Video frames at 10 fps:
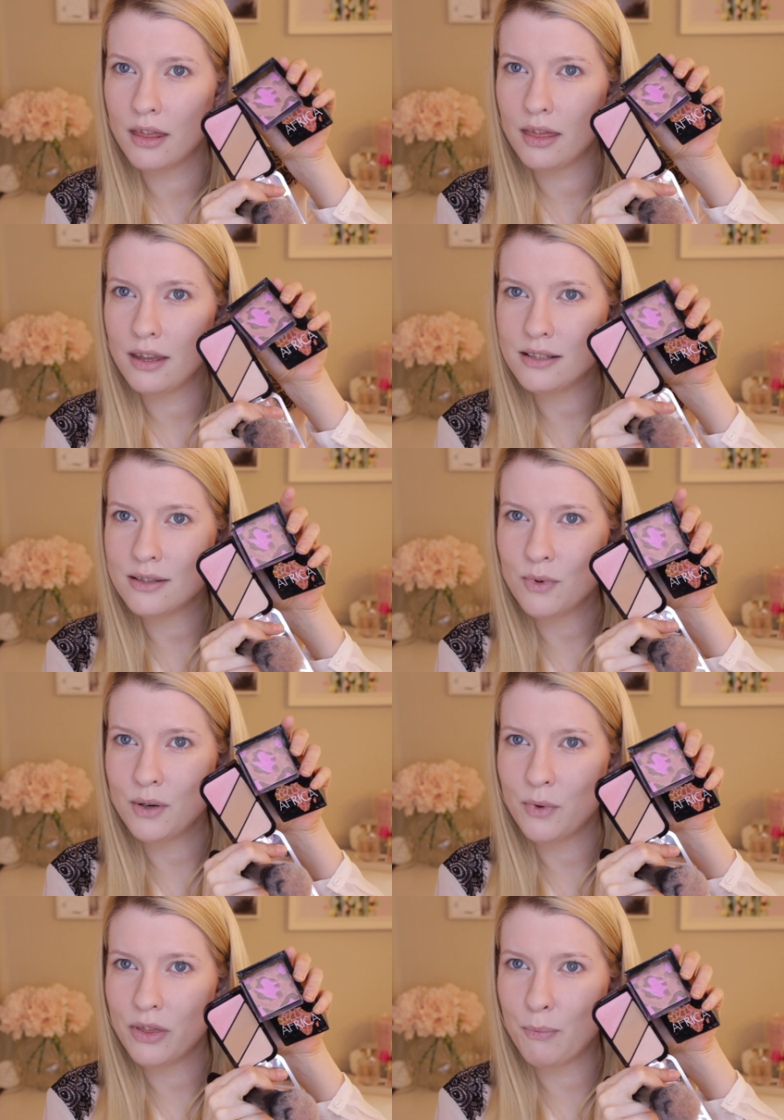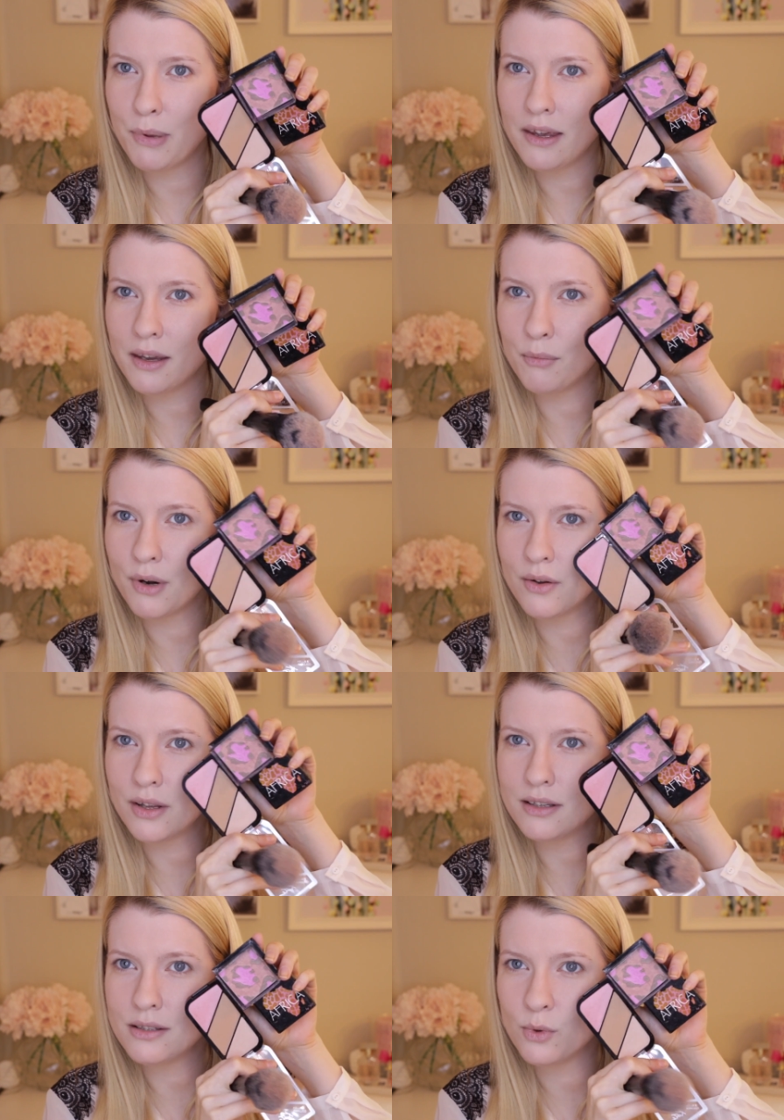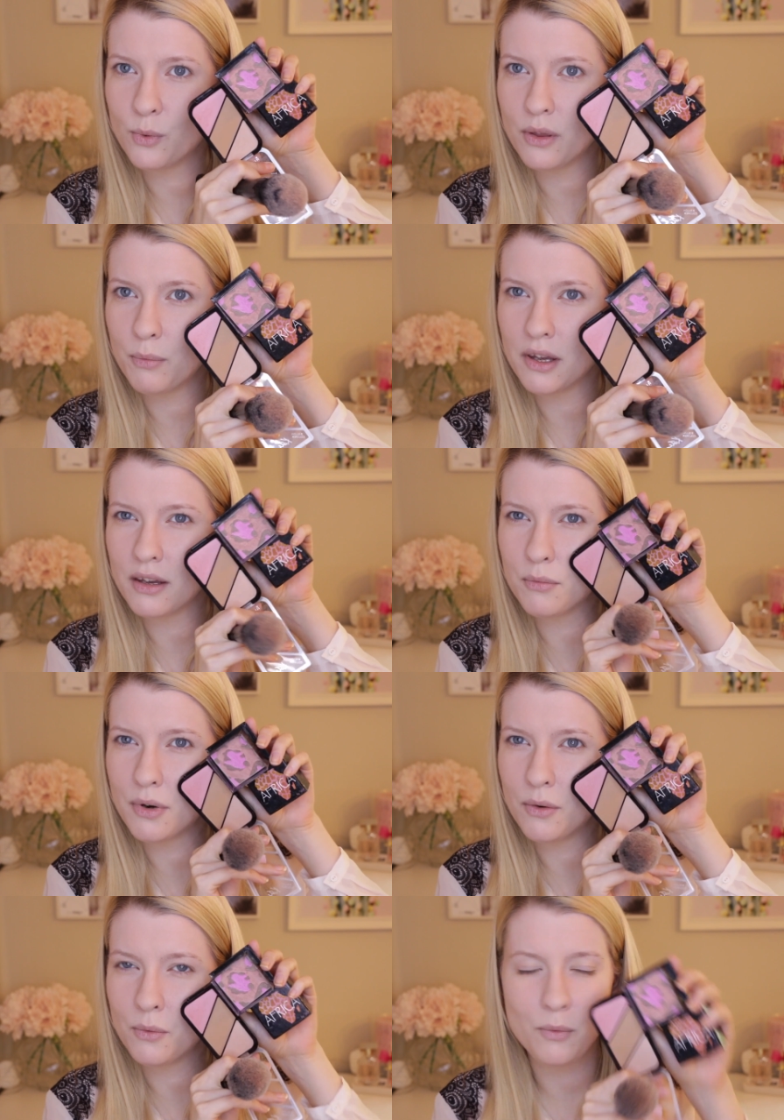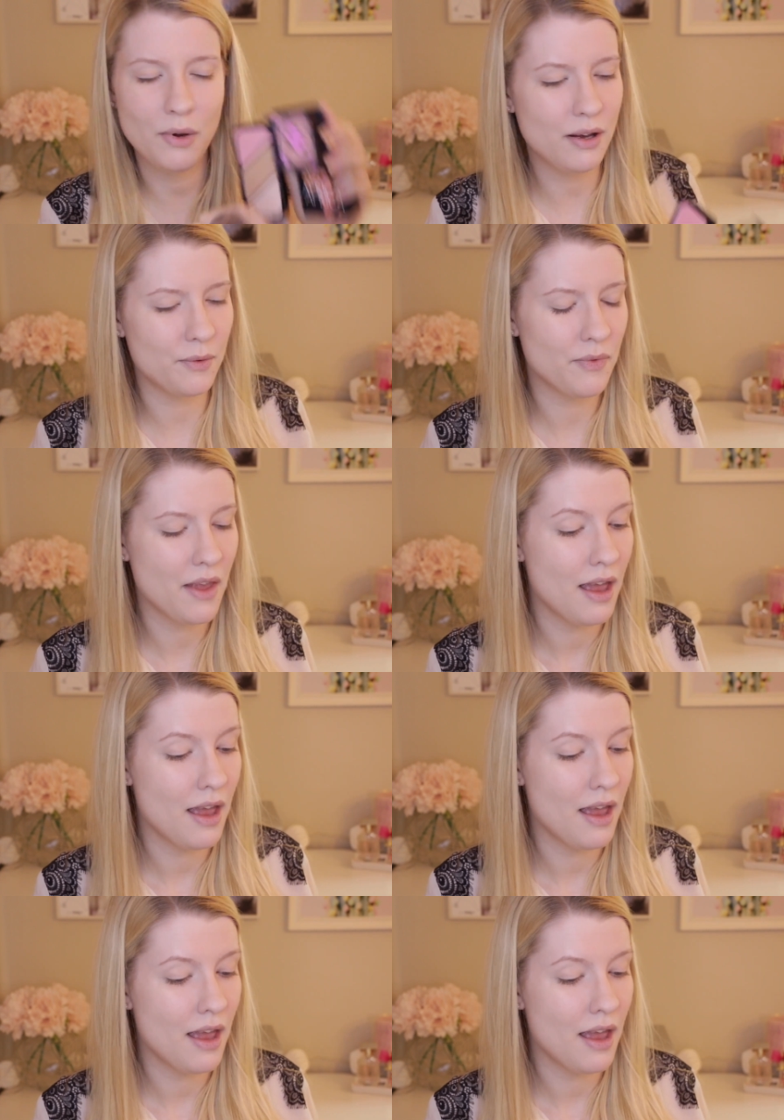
This one with the pink and brown and this one with the pink and brown. Wow.